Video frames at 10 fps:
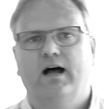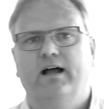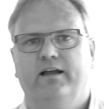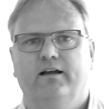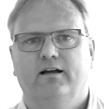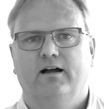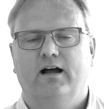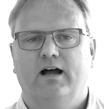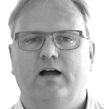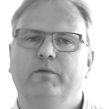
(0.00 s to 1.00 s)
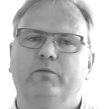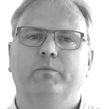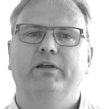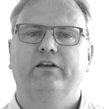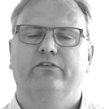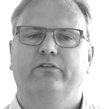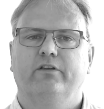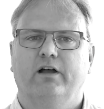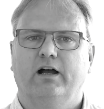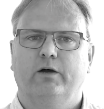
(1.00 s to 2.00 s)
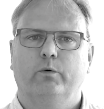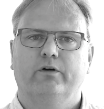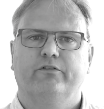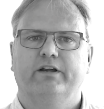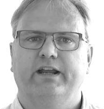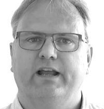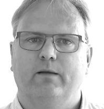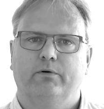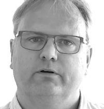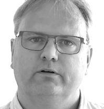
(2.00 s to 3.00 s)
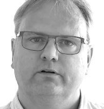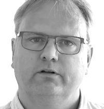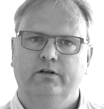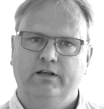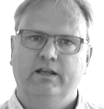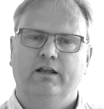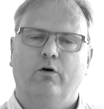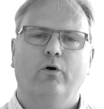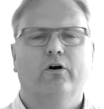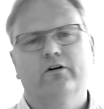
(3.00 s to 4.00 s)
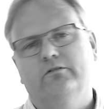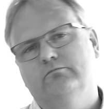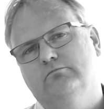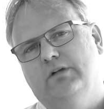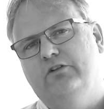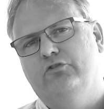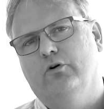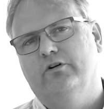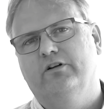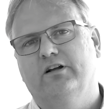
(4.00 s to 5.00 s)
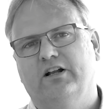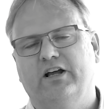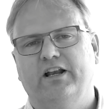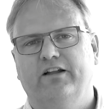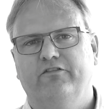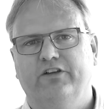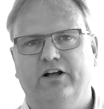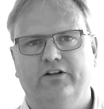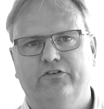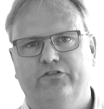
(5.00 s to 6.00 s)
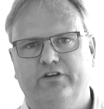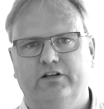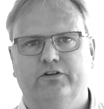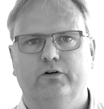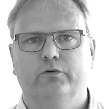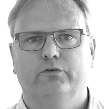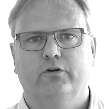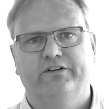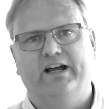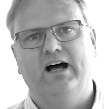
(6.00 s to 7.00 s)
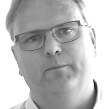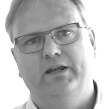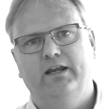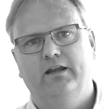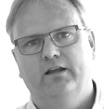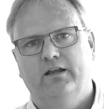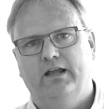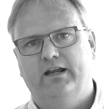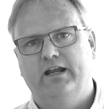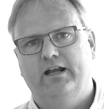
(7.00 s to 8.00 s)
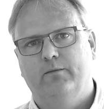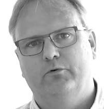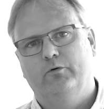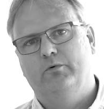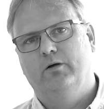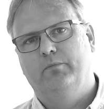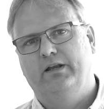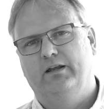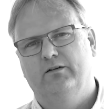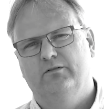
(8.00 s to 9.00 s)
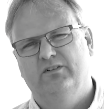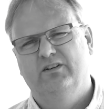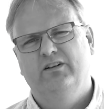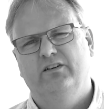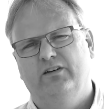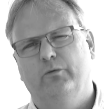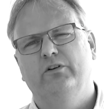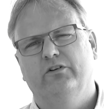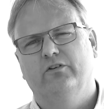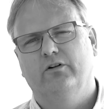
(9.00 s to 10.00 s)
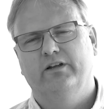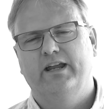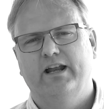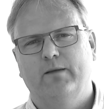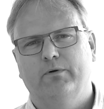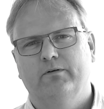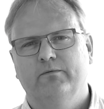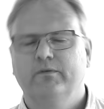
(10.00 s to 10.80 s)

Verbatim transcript: Hi, I'm Jesper Pedersen. I work for KDAB. Or, in short, Klarälvdalens Datakonsult AB, a KDAB group company. Shall we just call it KDAB?